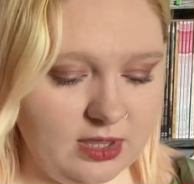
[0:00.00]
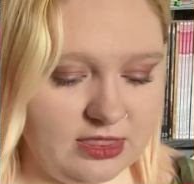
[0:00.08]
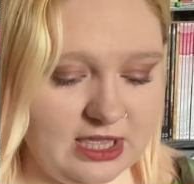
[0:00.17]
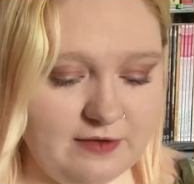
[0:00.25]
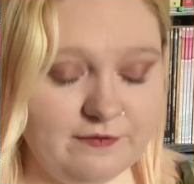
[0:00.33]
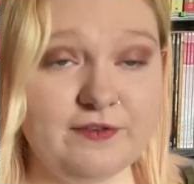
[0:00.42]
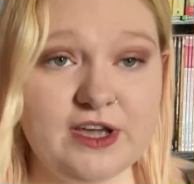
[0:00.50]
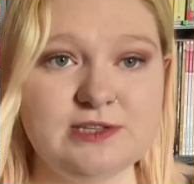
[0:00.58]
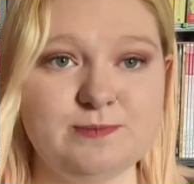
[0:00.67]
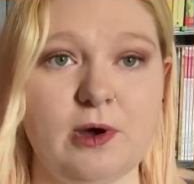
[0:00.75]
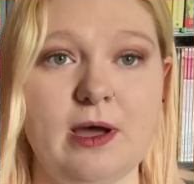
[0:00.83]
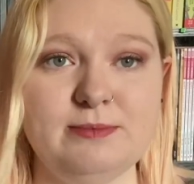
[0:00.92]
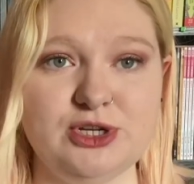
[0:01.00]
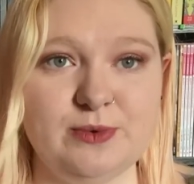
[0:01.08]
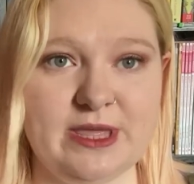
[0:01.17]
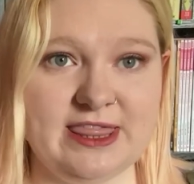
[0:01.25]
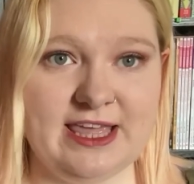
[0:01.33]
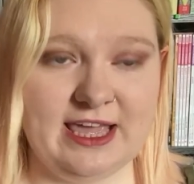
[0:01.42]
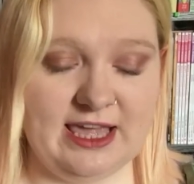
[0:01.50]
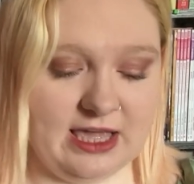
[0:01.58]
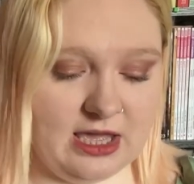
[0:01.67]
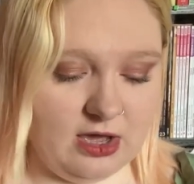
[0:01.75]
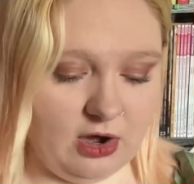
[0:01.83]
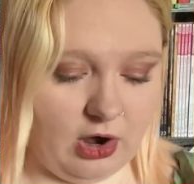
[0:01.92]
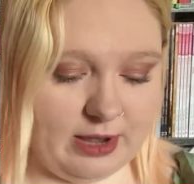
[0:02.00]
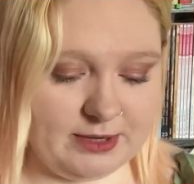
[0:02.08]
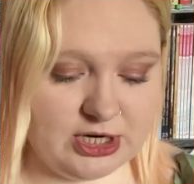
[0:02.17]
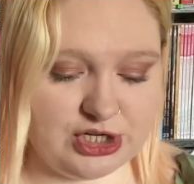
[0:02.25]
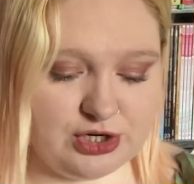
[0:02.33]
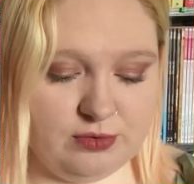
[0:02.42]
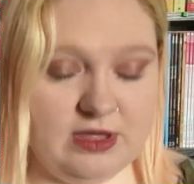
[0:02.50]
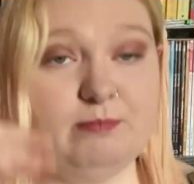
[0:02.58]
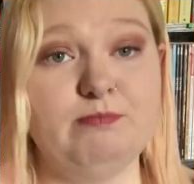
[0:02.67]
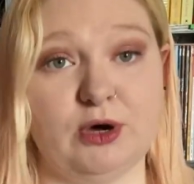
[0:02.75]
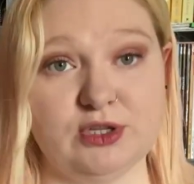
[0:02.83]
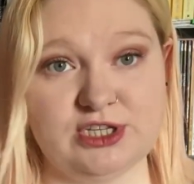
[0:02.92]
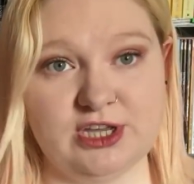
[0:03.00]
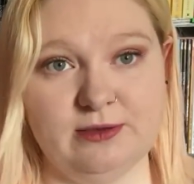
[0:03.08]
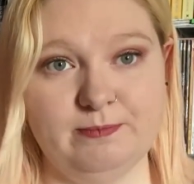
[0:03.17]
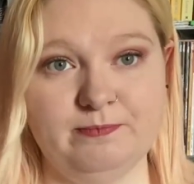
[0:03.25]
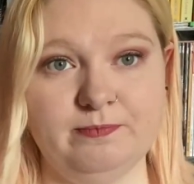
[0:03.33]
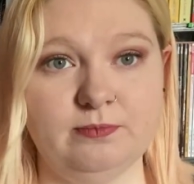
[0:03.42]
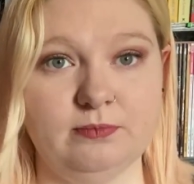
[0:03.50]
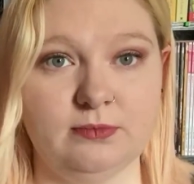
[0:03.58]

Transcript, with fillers: the first part i'm doing the i'm gonna do the bottom